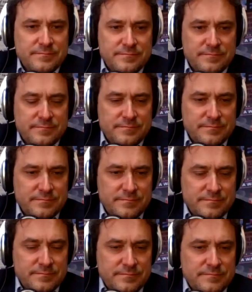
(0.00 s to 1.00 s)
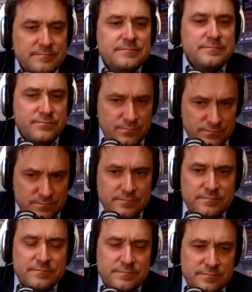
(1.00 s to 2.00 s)
in between. And that
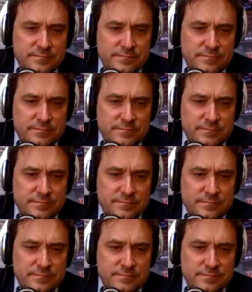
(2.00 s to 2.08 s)
was really